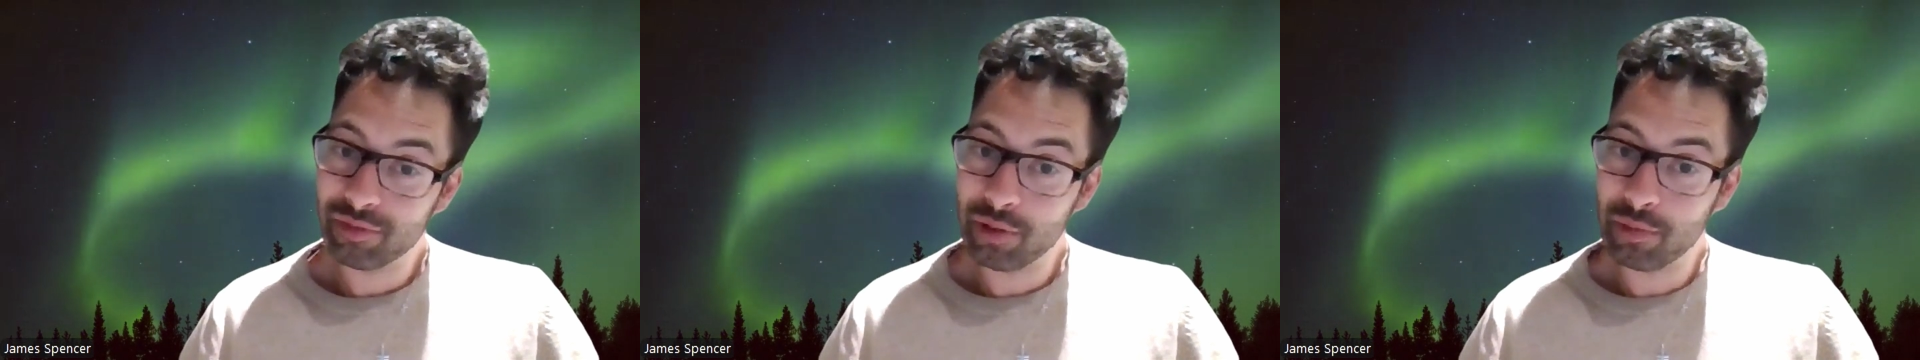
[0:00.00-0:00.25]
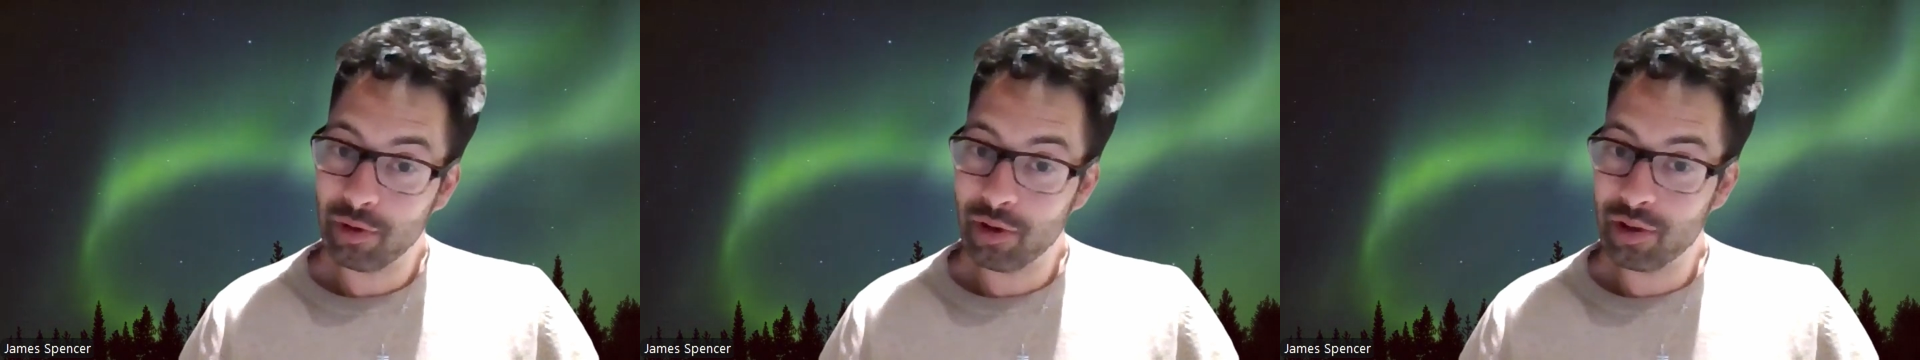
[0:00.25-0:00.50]

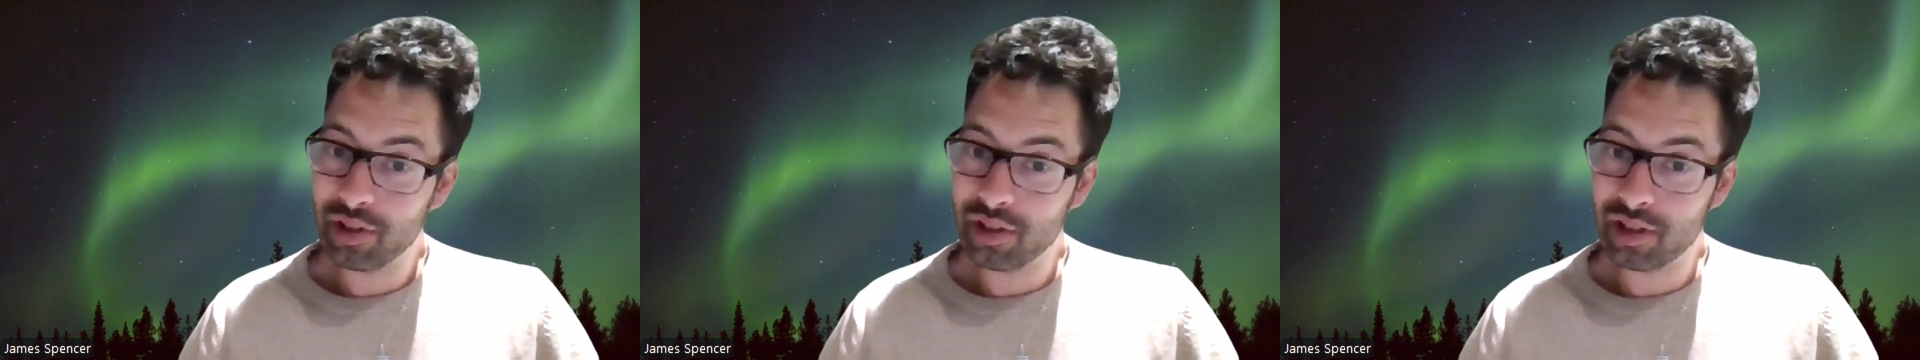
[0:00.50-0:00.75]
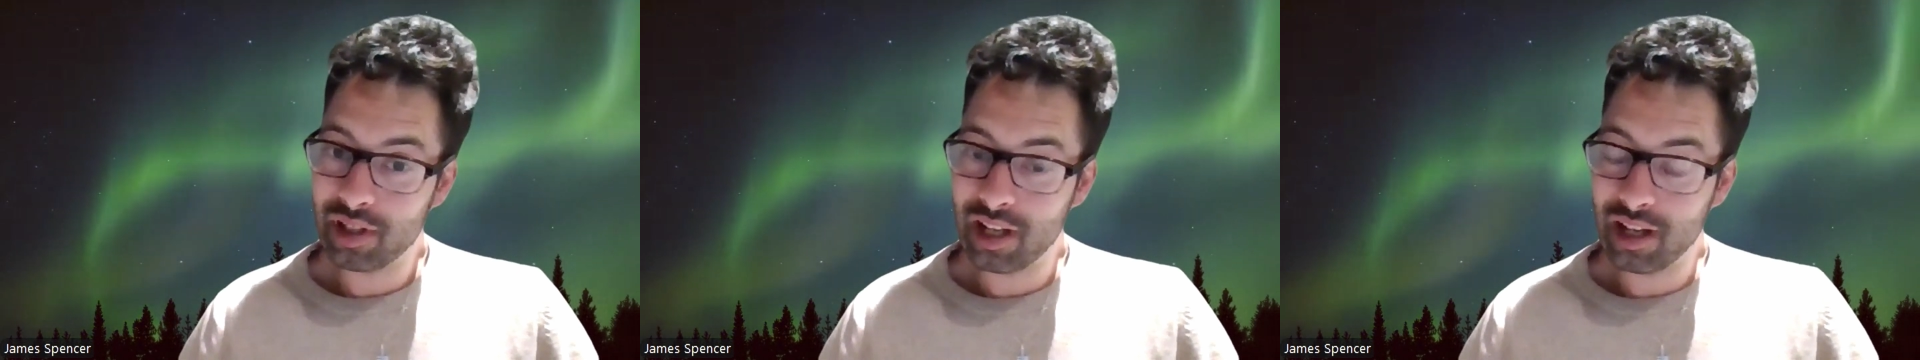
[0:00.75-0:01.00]
good
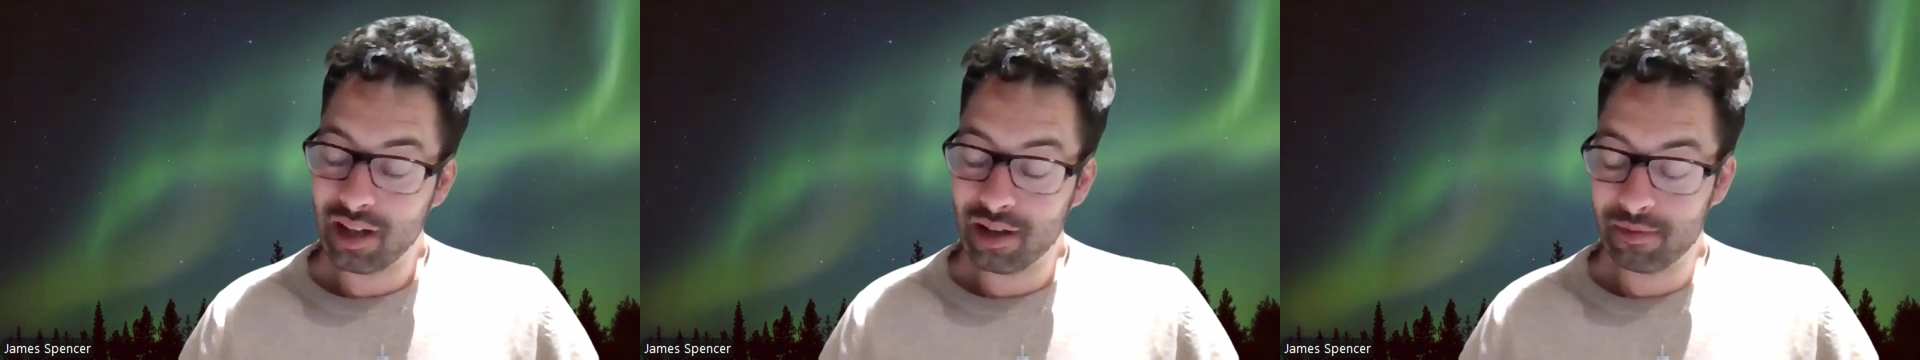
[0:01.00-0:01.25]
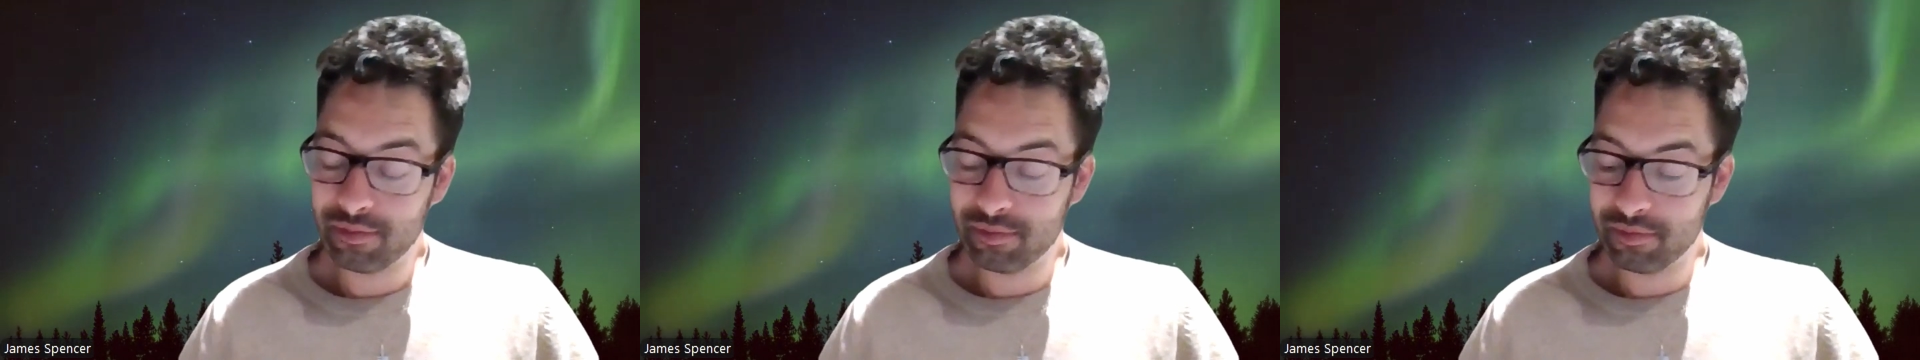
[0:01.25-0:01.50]
points
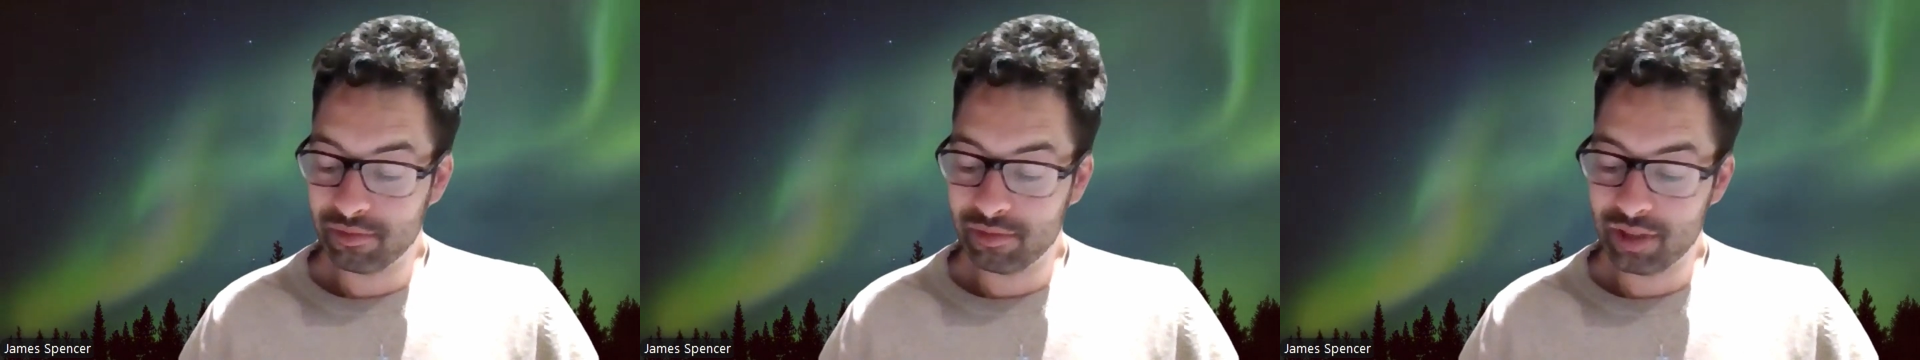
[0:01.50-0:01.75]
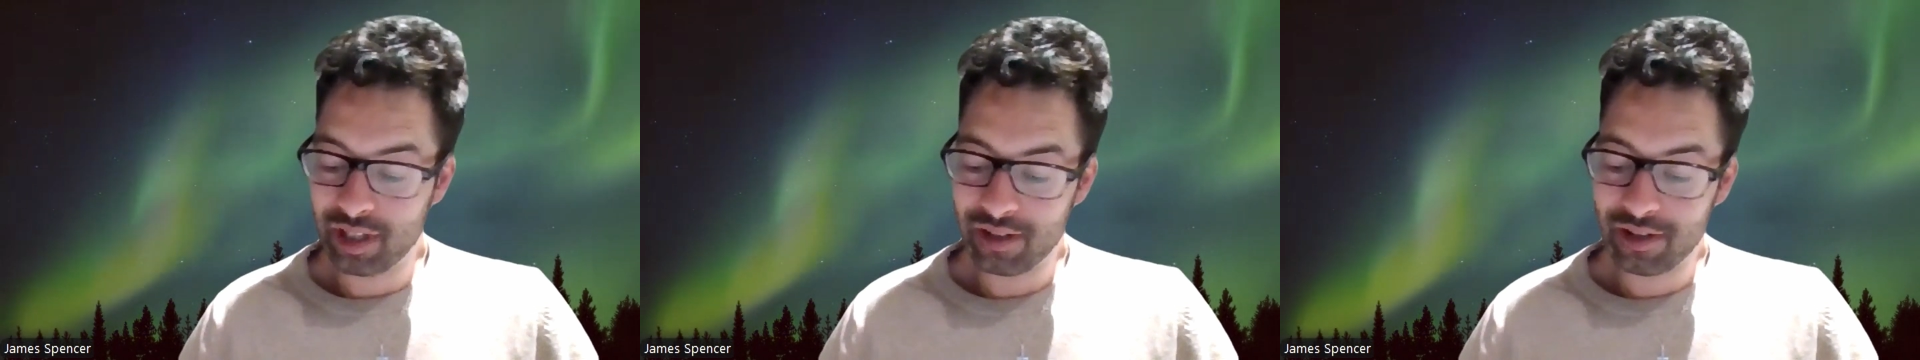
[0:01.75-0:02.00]

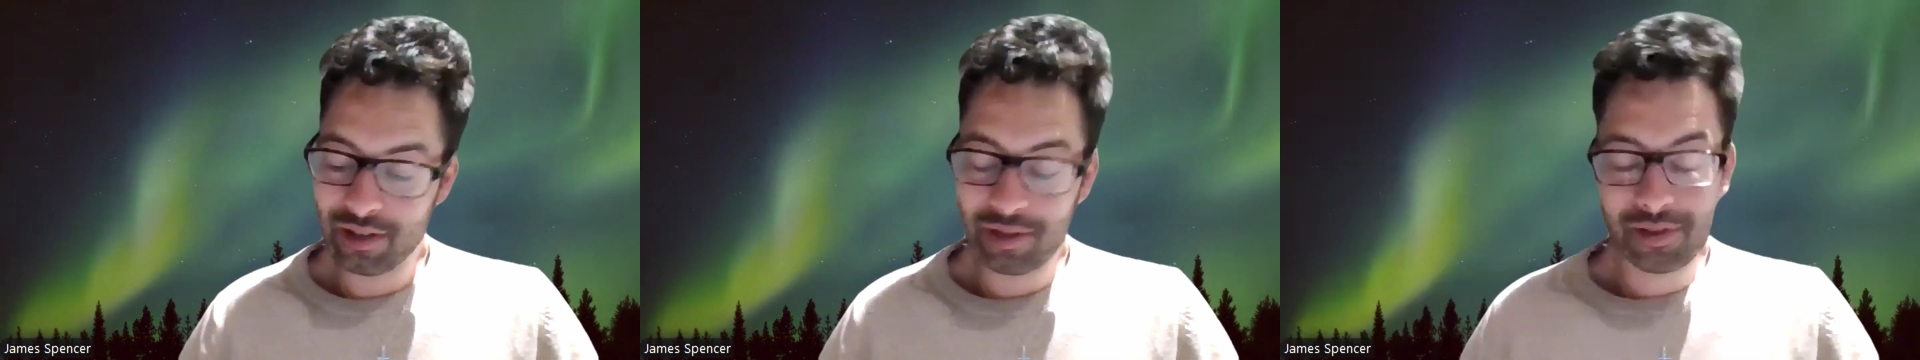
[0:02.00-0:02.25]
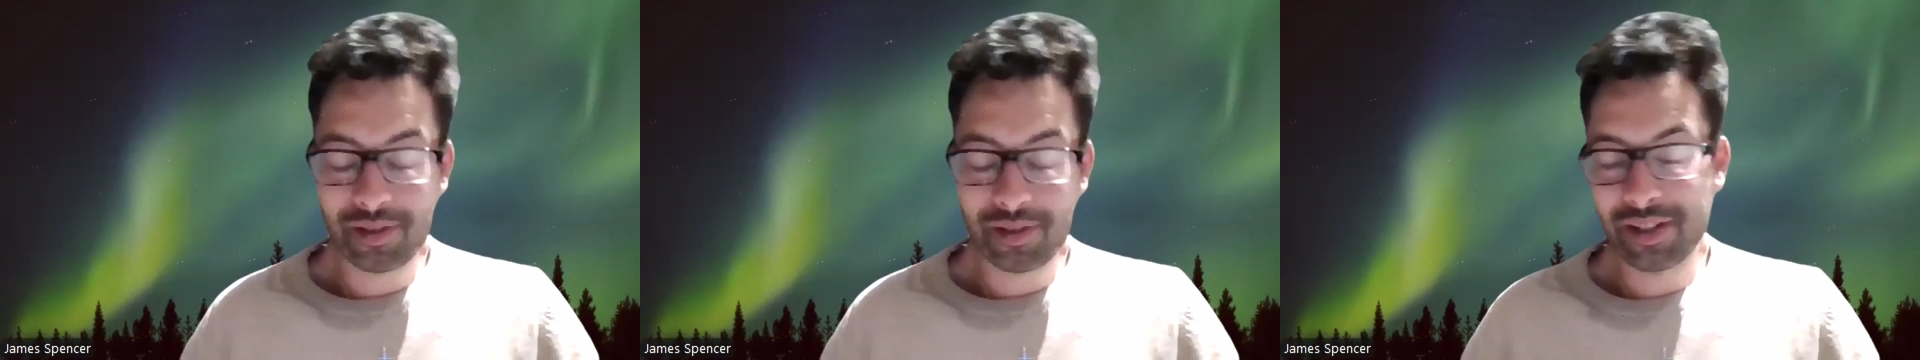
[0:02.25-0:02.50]
in